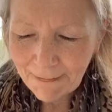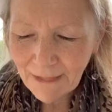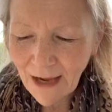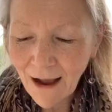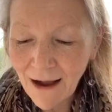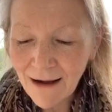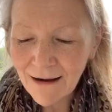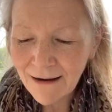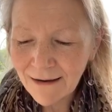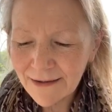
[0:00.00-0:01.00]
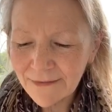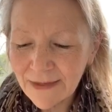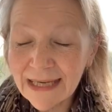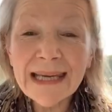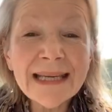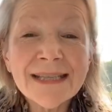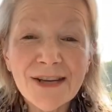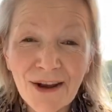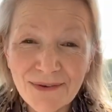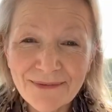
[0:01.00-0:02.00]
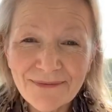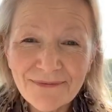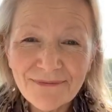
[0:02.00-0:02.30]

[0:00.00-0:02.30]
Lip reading: are the keystone.